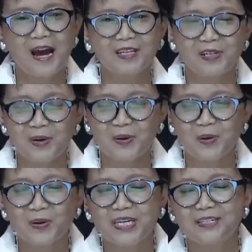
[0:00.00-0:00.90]
I
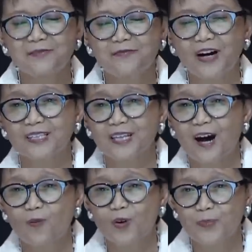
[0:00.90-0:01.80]
now invite
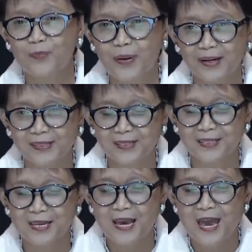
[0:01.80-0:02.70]
our press
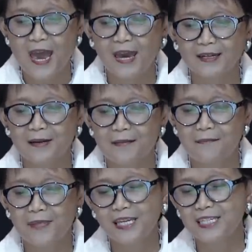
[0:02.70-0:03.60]
and
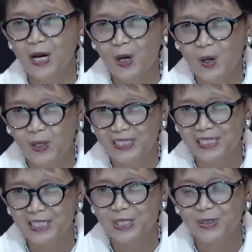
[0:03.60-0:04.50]
media
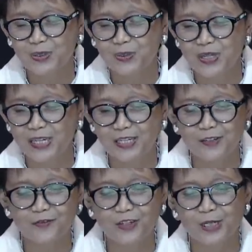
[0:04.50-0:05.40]
colleagues to
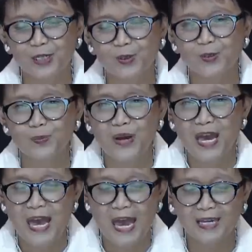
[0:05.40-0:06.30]
leave the room
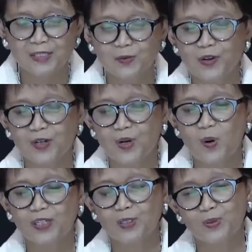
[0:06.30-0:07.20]
as we are
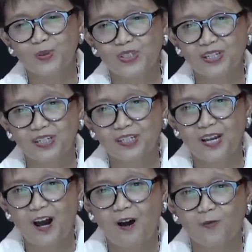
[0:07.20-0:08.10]
going to start
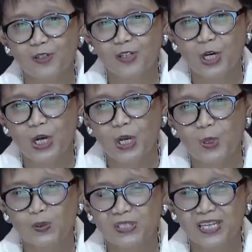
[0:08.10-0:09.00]
our
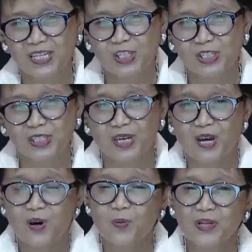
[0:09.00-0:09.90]
closed session.
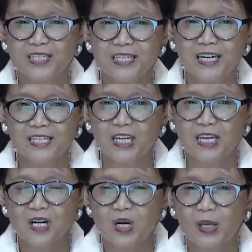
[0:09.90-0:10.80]
Once again,
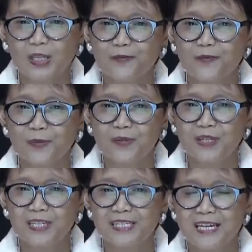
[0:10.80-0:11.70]
colleagues from the
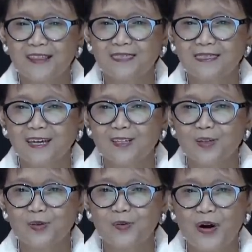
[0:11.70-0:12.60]
media, thank
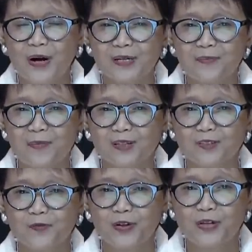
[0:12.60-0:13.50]
you very much
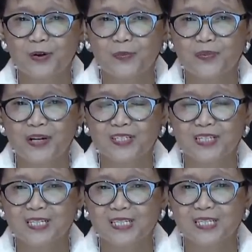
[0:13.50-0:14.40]
for your
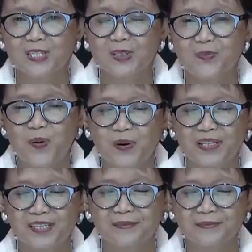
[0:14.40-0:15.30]
presence this
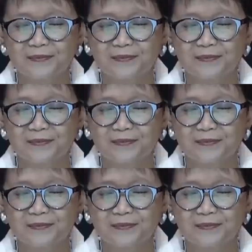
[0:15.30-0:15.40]
morning.